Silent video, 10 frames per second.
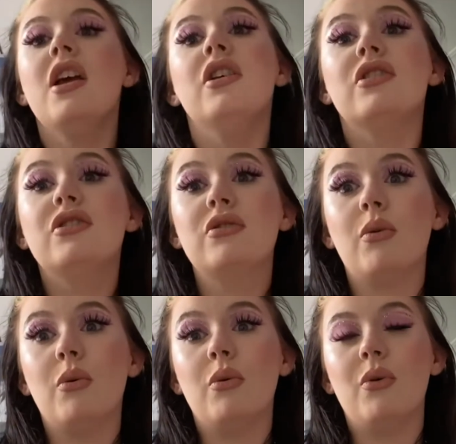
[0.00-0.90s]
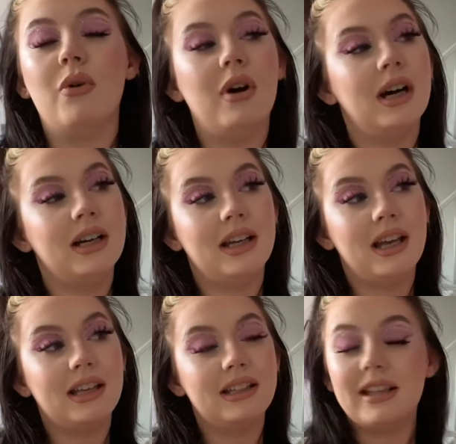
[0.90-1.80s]
So
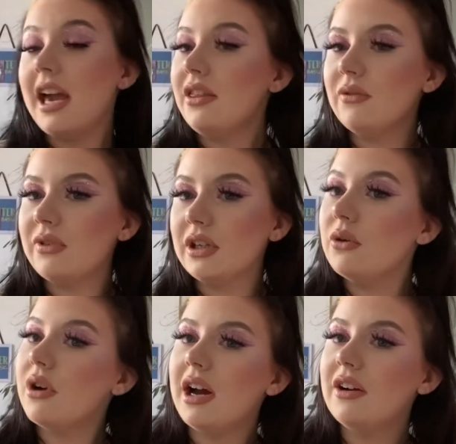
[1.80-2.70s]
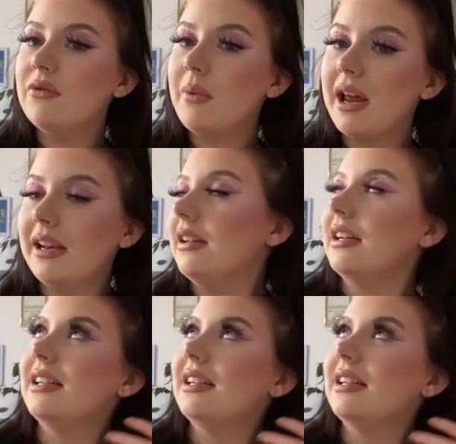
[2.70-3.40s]
yeah, the video kind of went